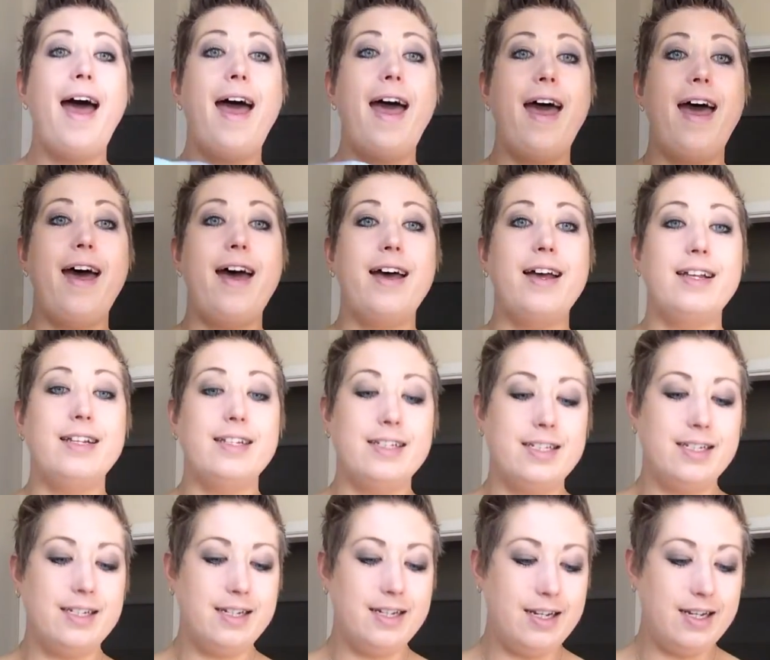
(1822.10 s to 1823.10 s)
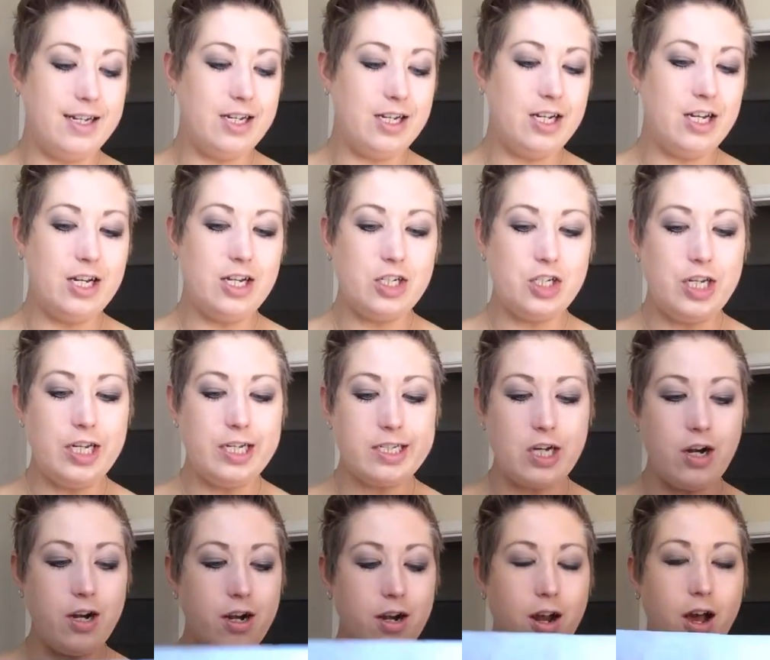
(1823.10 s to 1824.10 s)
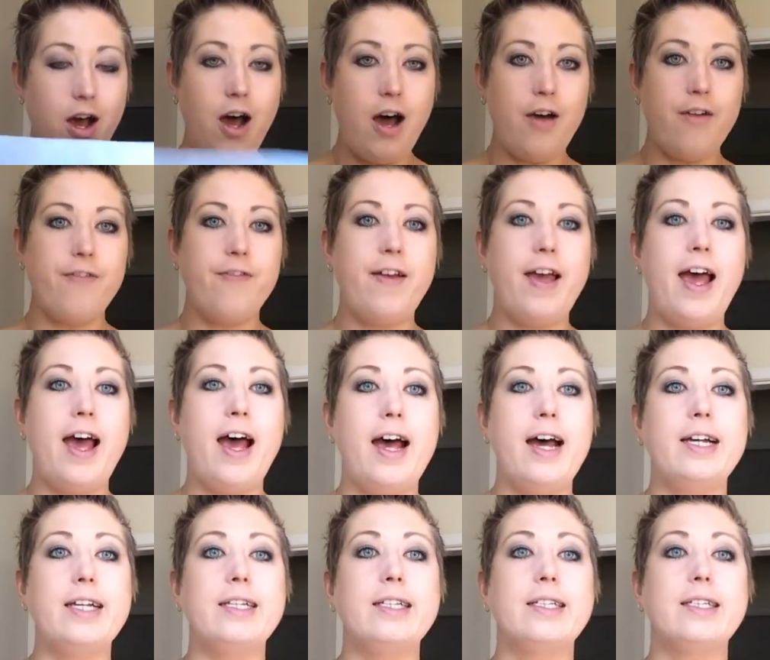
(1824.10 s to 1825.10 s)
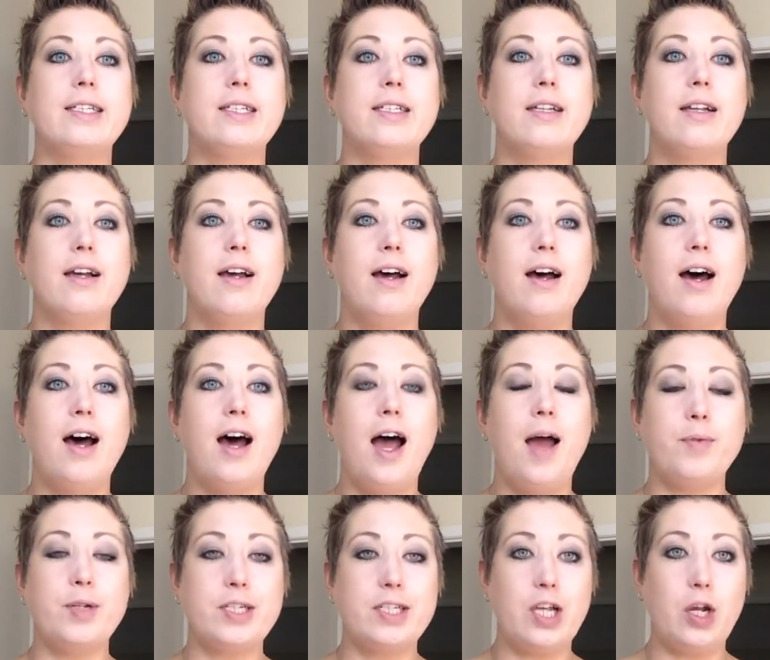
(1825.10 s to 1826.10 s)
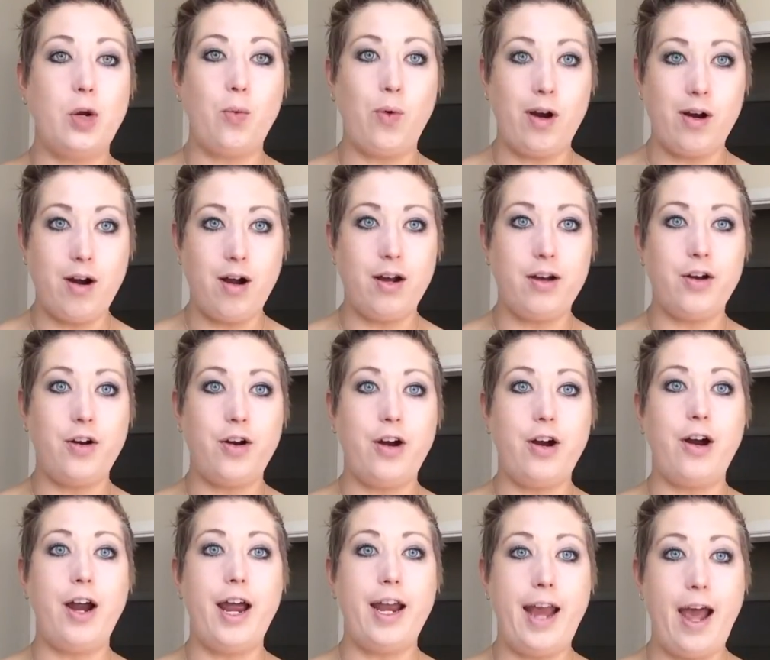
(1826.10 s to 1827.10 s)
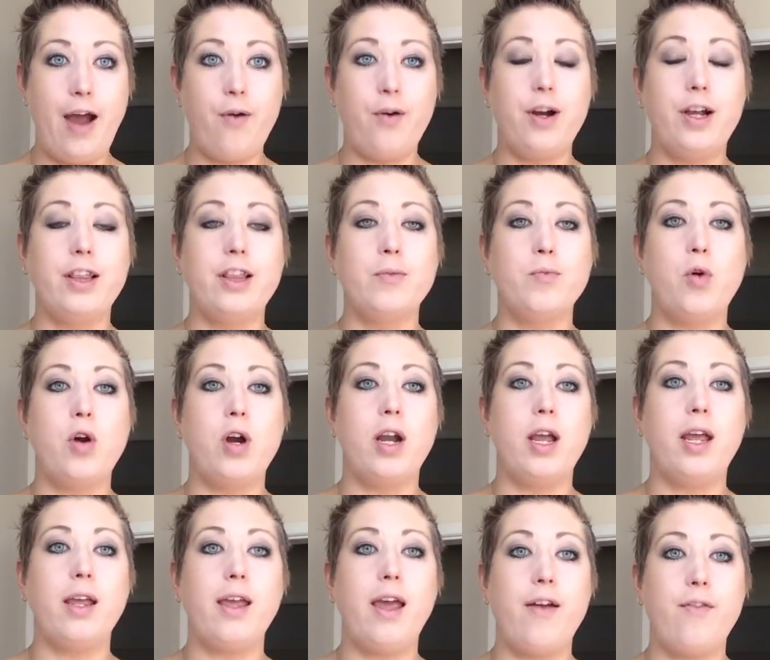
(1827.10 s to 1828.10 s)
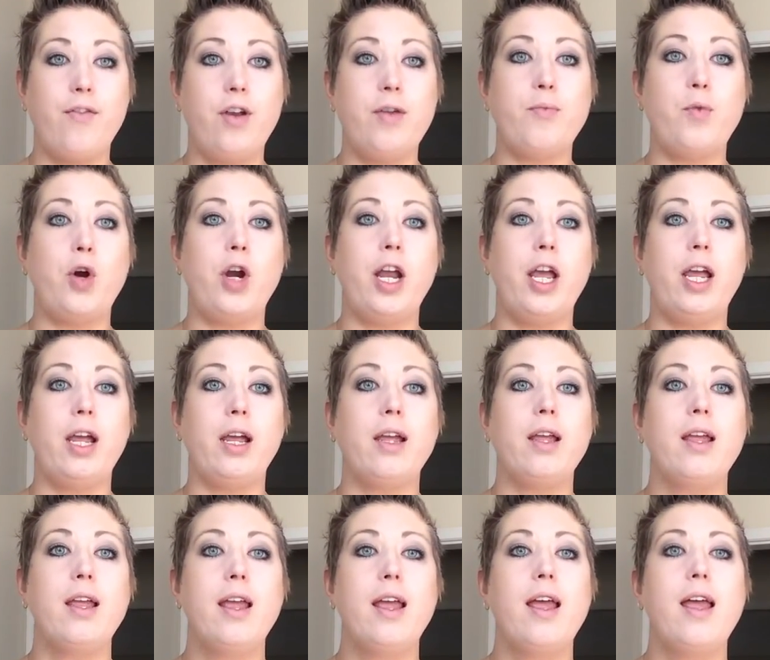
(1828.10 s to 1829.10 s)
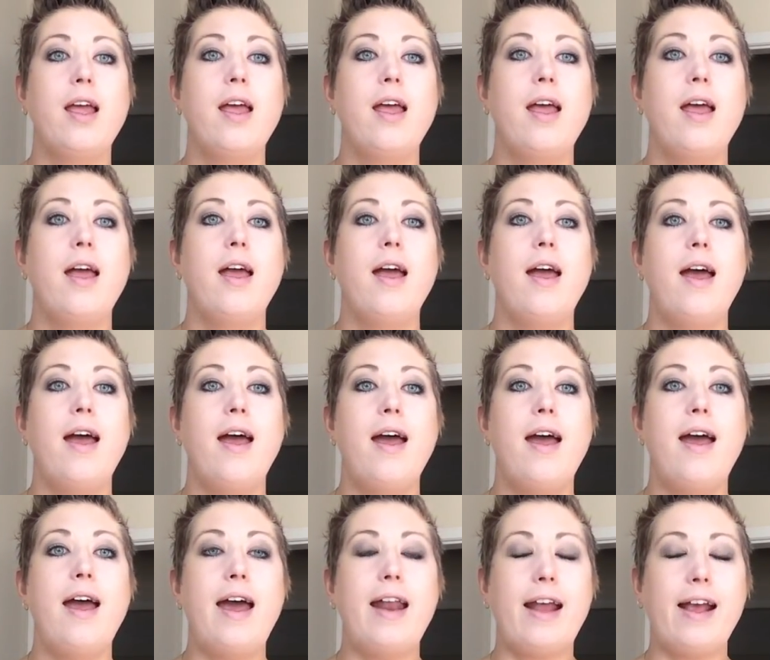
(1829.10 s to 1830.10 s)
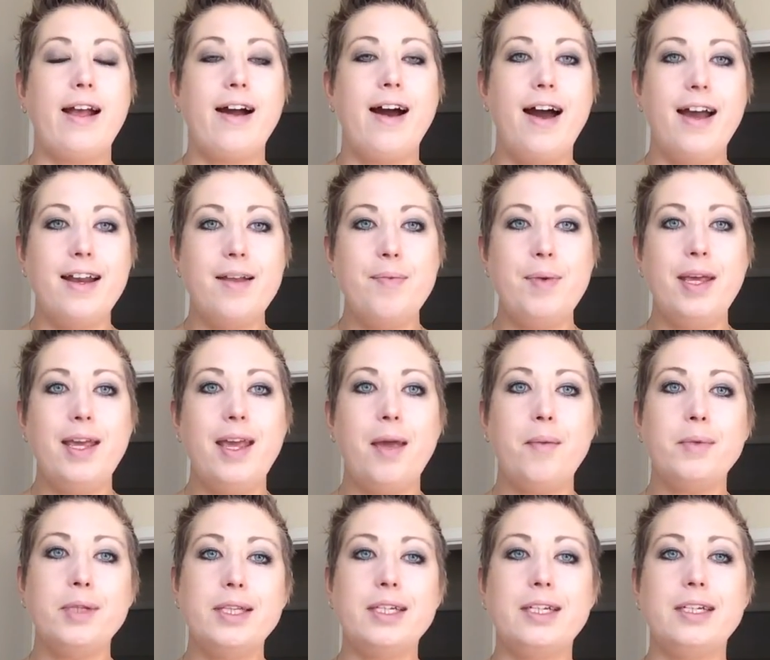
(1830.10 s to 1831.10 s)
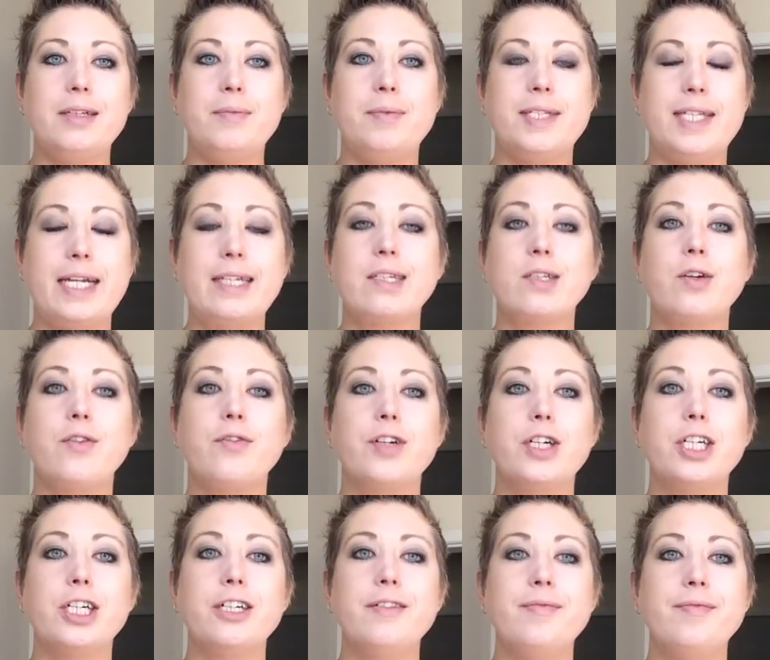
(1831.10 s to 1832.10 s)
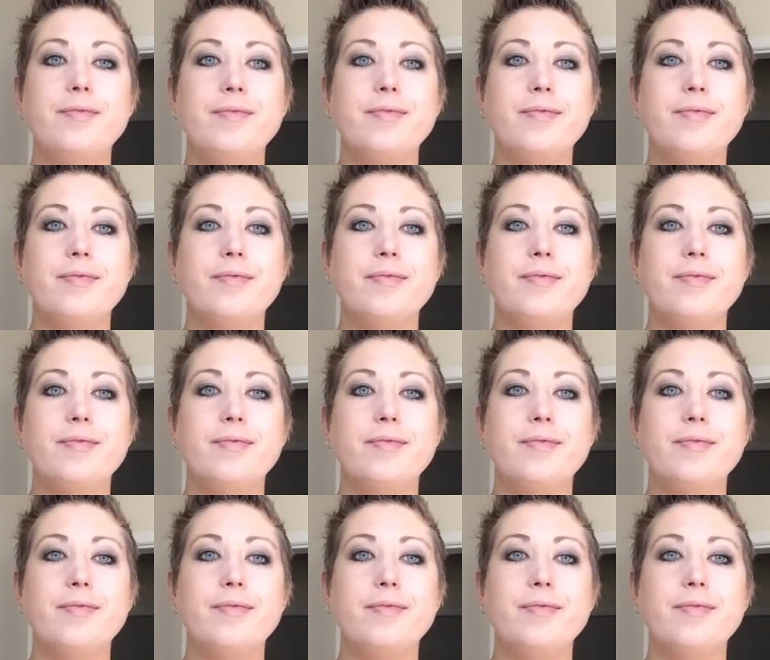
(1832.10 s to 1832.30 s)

And she started off as, I'm just going to work on her an hour in the morning, every morning. And I kind of became a little obsessed over her,